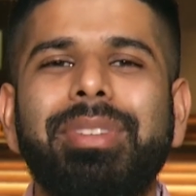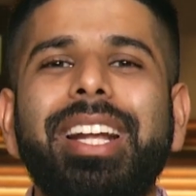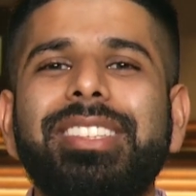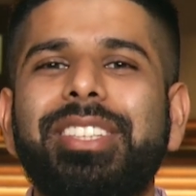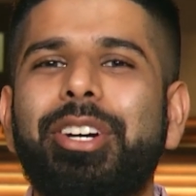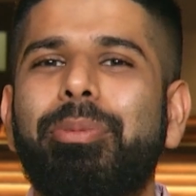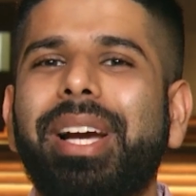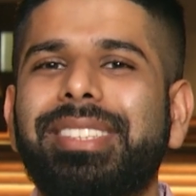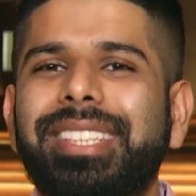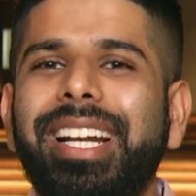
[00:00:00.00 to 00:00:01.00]
let us know
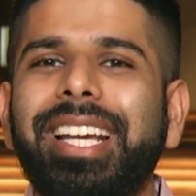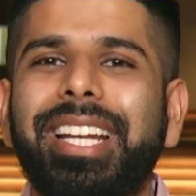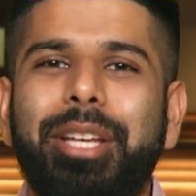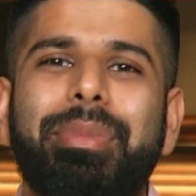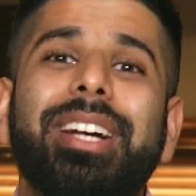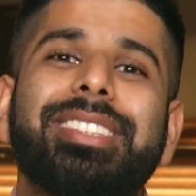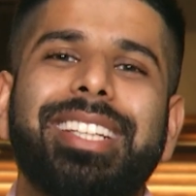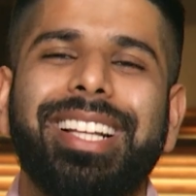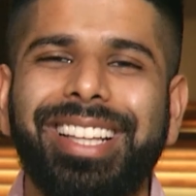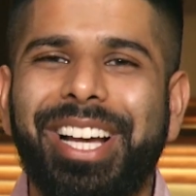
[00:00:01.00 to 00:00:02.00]
by sending an email to
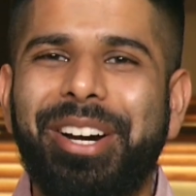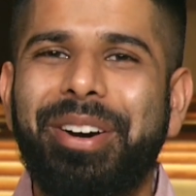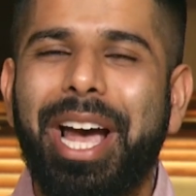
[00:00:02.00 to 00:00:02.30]
hello